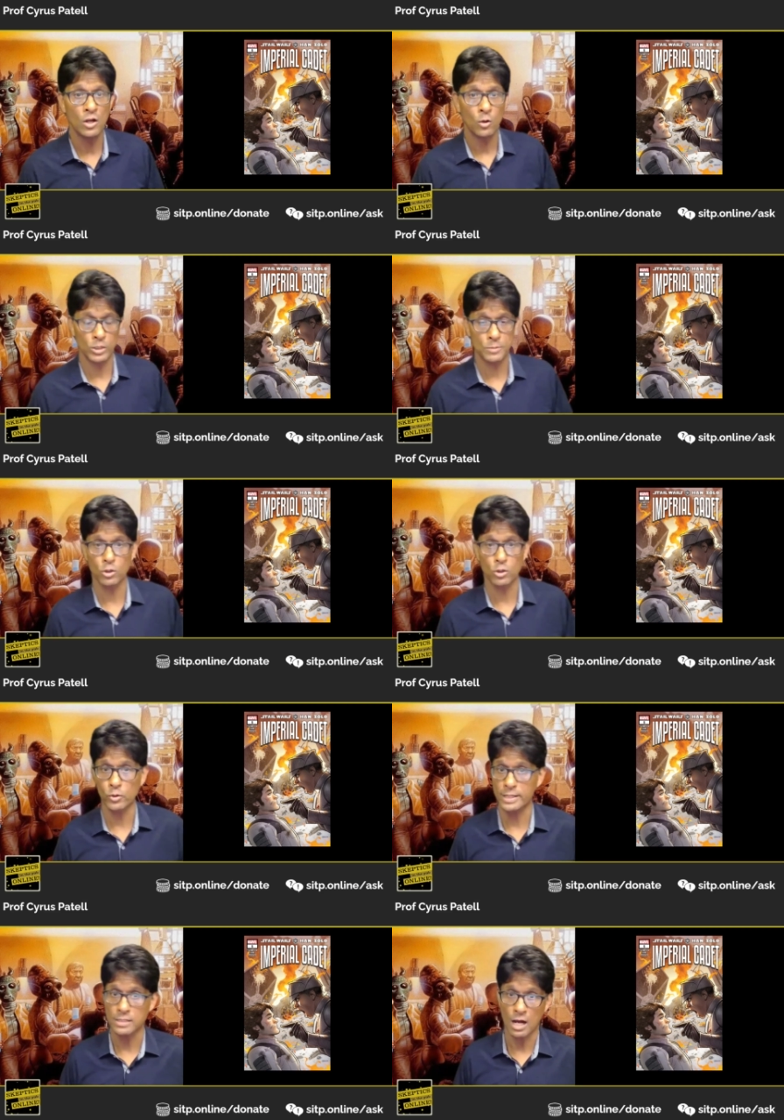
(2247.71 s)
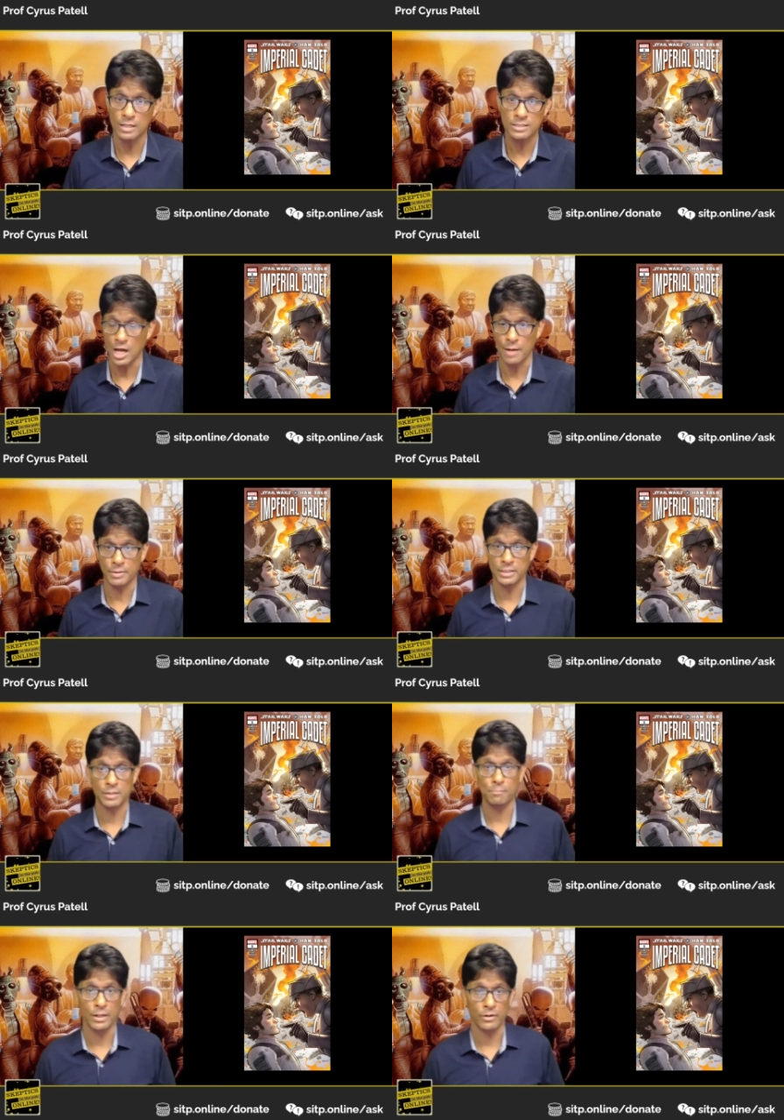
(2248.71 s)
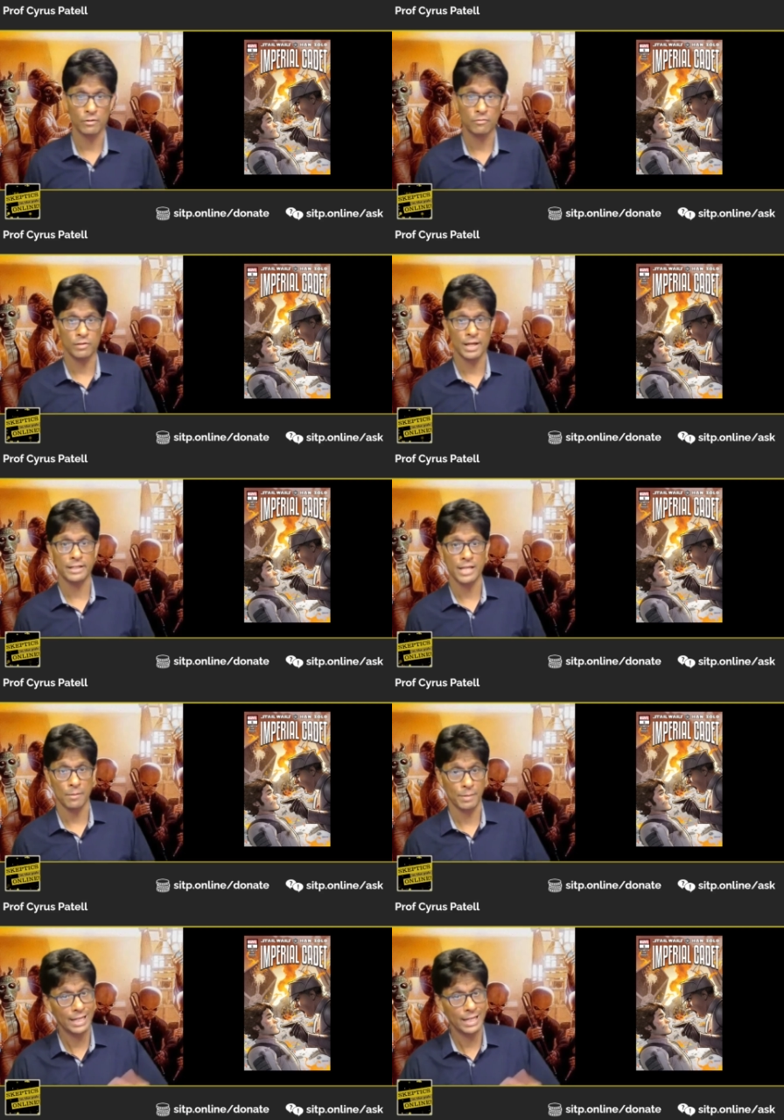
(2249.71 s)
which portrays Han's time in the Imperial Flight Academy.